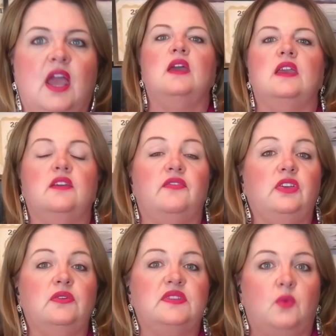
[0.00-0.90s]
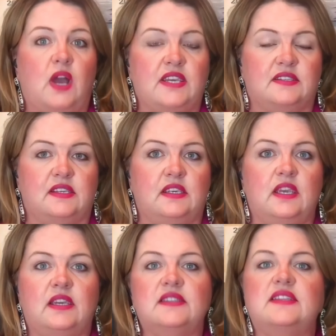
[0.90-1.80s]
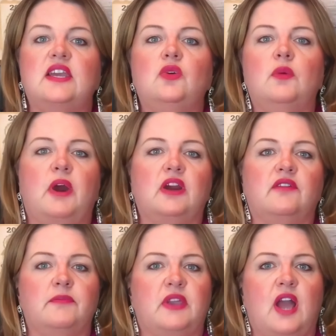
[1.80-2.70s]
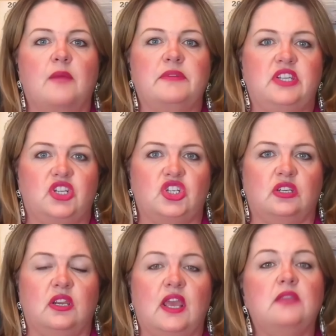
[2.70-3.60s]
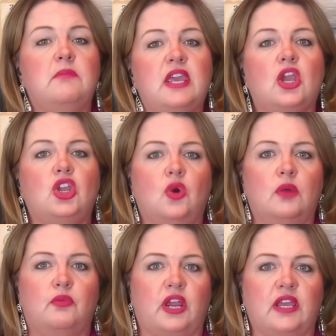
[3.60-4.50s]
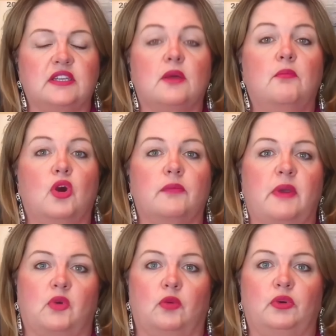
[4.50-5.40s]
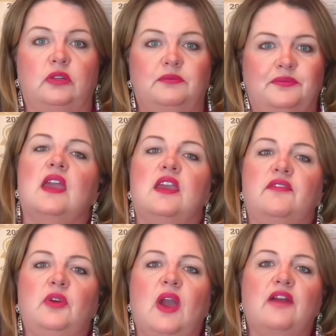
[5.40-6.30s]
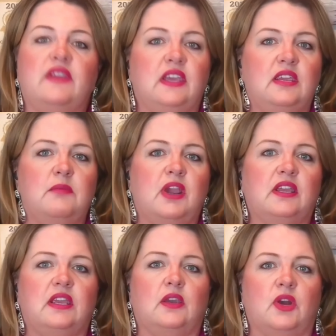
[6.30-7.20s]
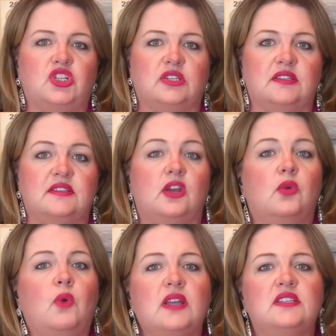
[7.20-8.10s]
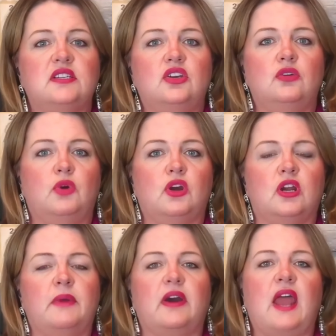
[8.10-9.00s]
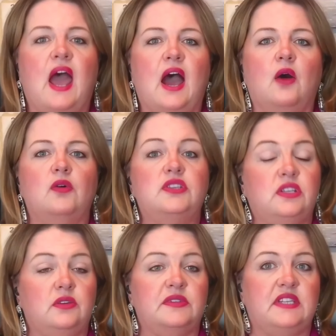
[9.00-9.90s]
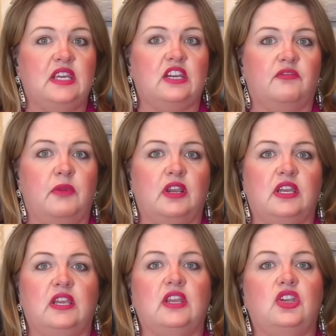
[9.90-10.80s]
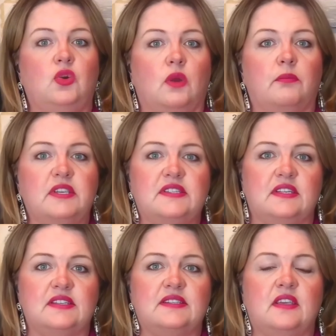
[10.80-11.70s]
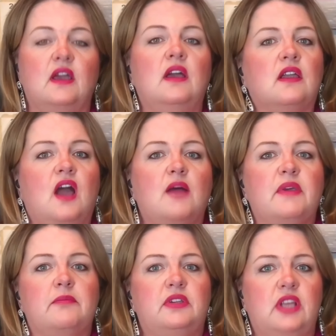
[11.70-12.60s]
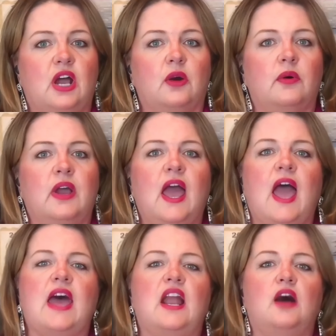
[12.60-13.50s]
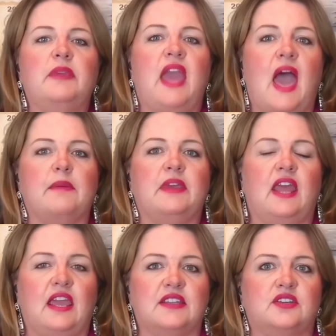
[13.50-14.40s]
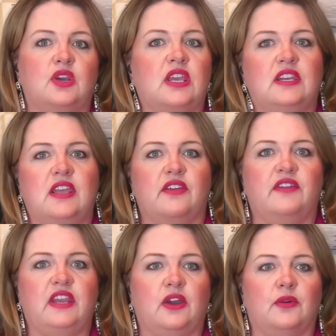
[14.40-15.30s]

If used wisely, it can set you apart from the competition and make your brand more memorable. If you have any marketing questions or want to know more about how to use negative marketing in your business, comment below and I'll be happy to answer in another video.